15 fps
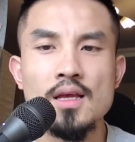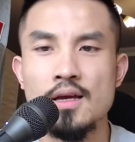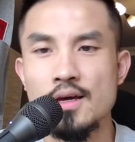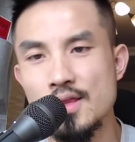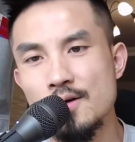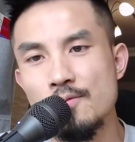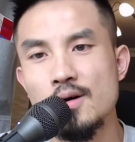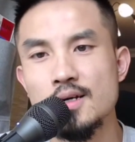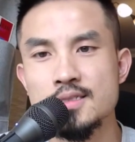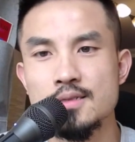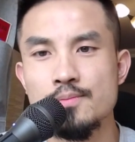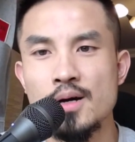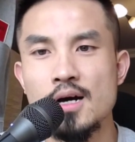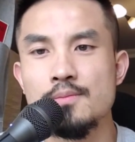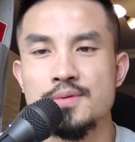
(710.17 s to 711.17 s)
And then once it
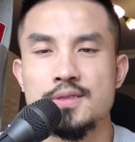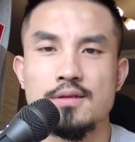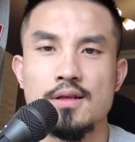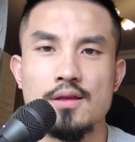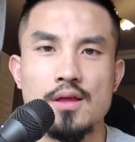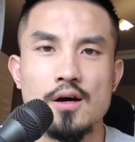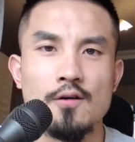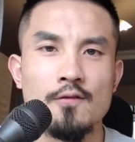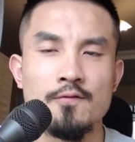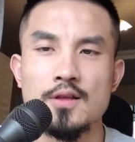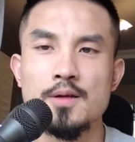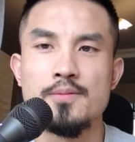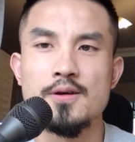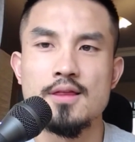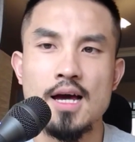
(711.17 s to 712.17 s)
pumps, then I'll
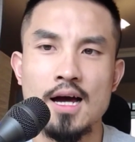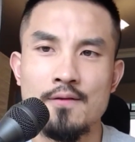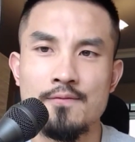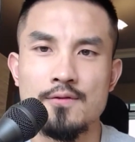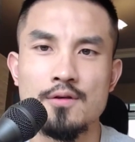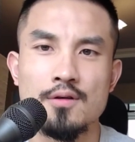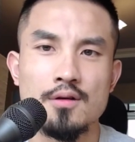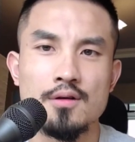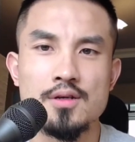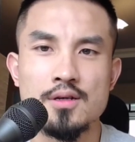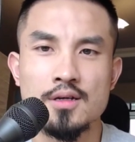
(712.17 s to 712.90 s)
flip it after a